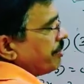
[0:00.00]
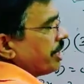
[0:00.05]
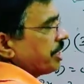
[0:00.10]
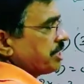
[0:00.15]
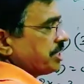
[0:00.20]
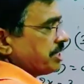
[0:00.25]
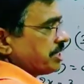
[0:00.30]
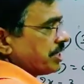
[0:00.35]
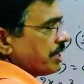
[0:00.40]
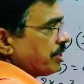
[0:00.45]
x
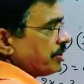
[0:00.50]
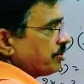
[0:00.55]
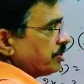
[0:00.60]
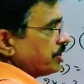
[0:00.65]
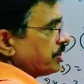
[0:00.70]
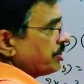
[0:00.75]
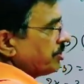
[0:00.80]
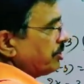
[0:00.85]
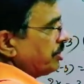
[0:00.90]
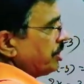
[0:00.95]
is equal to
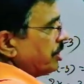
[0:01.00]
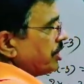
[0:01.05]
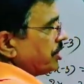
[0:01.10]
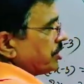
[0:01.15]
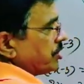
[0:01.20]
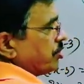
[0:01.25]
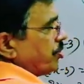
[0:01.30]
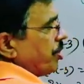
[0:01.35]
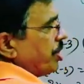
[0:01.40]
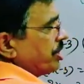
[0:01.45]
0.
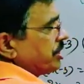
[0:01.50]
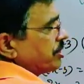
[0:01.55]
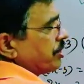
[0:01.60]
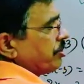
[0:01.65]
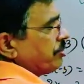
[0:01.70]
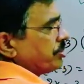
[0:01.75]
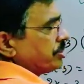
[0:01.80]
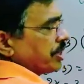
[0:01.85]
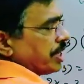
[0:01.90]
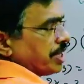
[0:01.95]
So one
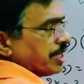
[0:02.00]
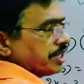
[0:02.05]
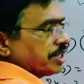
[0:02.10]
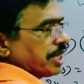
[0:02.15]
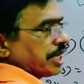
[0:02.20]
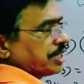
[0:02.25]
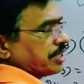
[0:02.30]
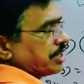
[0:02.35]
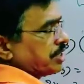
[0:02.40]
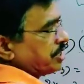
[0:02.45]
solution is
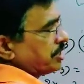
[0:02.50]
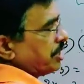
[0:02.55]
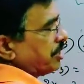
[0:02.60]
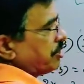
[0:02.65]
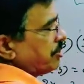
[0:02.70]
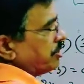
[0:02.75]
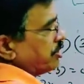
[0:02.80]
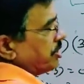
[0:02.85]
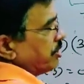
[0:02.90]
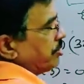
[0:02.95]
x is equal to
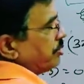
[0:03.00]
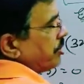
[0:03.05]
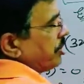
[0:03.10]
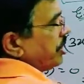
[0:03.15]
0,